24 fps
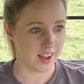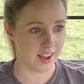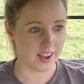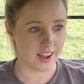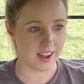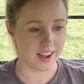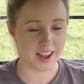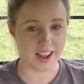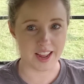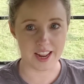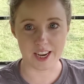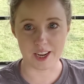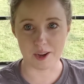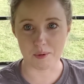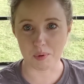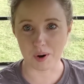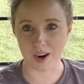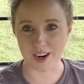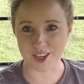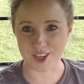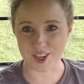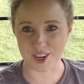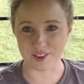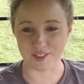any
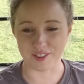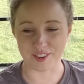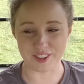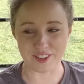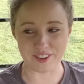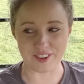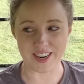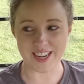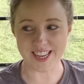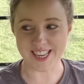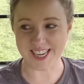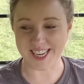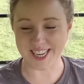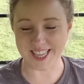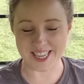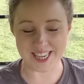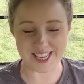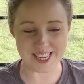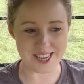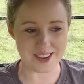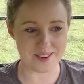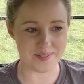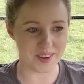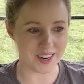pressure for the rest of
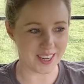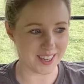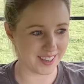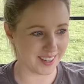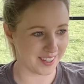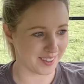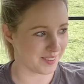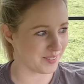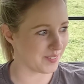the summer,